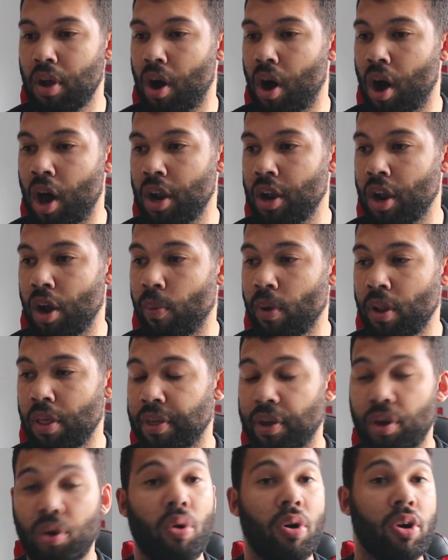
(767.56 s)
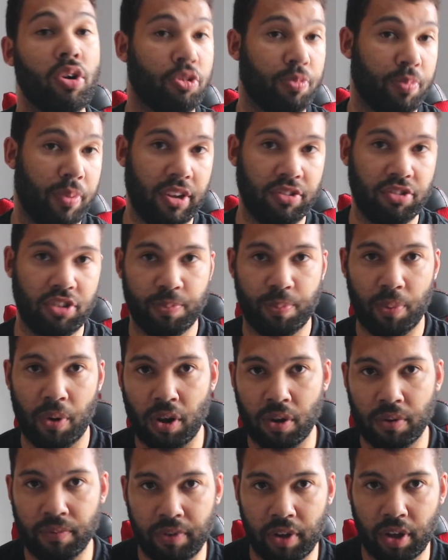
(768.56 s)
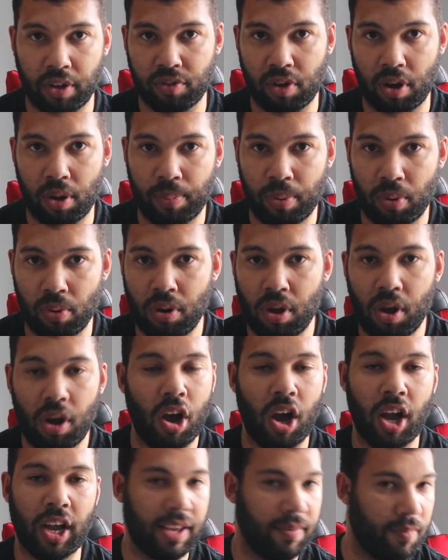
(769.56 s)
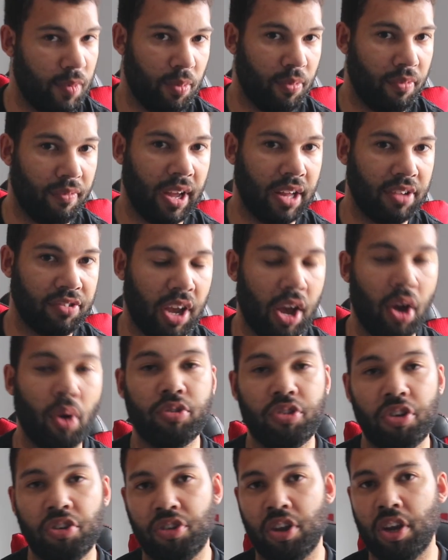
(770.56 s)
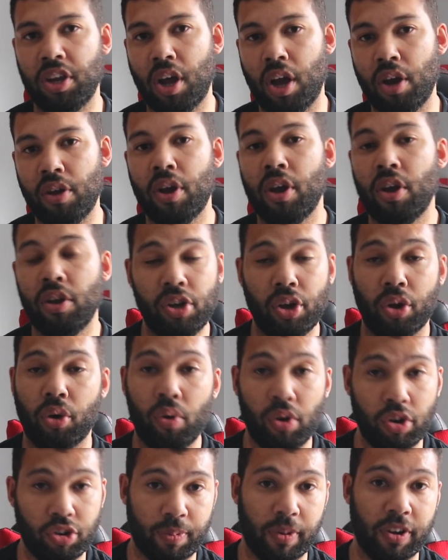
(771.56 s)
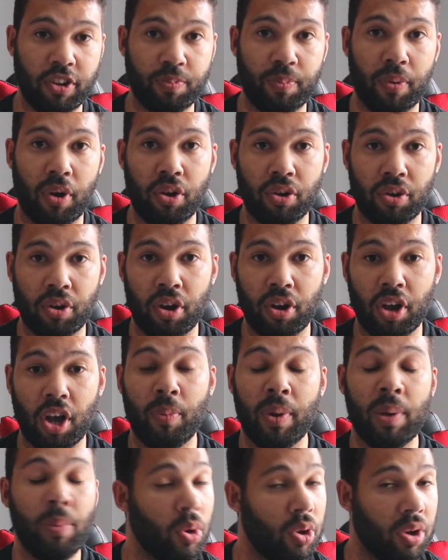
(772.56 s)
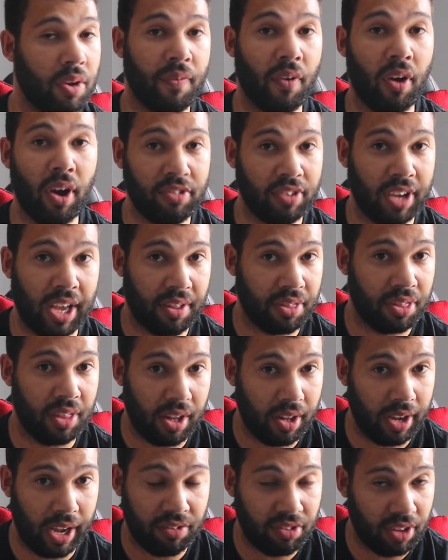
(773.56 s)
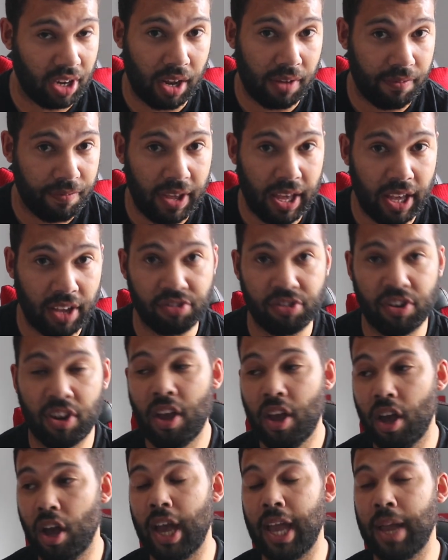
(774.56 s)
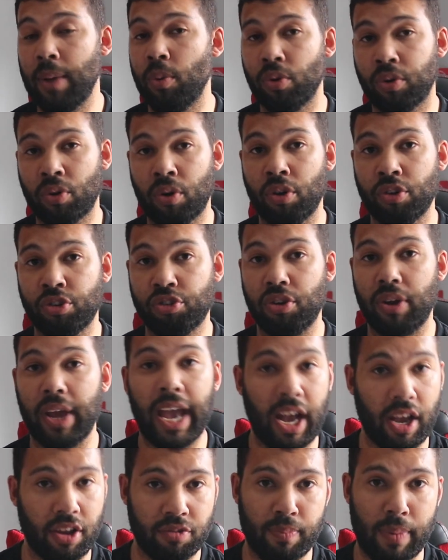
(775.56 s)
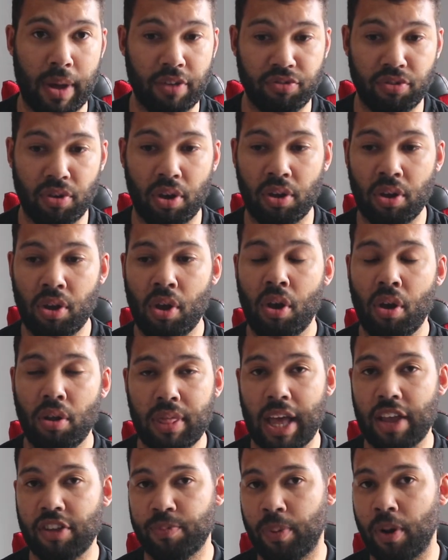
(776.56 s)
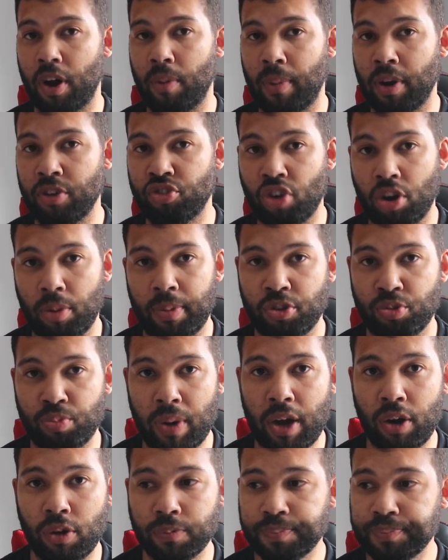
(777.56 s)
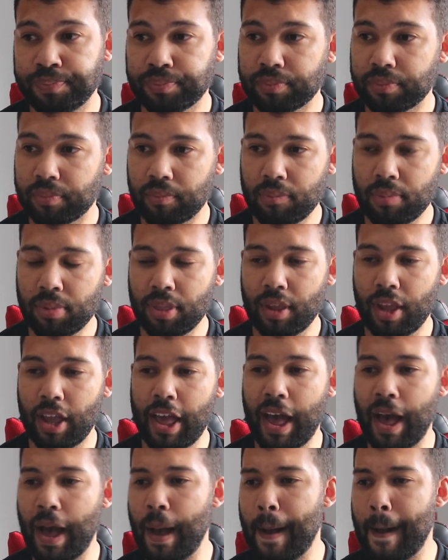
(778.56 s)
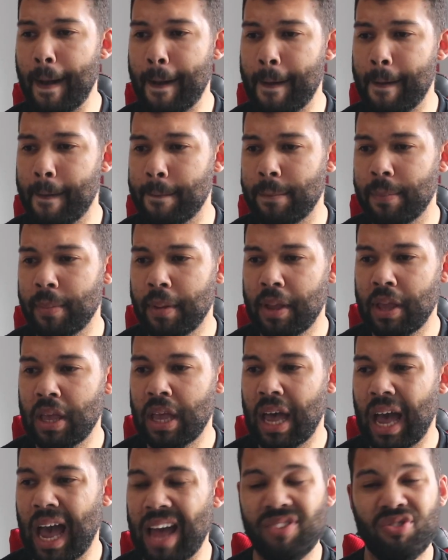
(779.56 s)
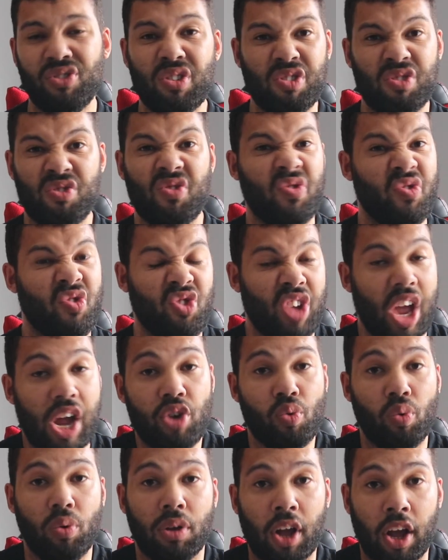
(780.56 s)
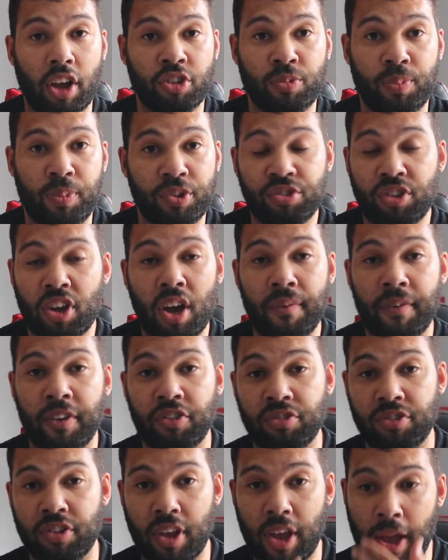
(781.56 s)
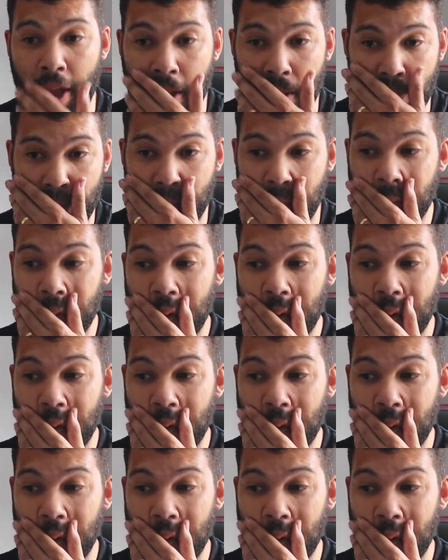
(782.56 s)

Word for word: I don't know whether the coil springs is broken, for example, I give them a ring and say, "Oh, just so you know, your coil spring's broken. we would advise getting getting that fixed. Uh, it would cost you X amount." So that's part of my job as well um, and just general customer service um,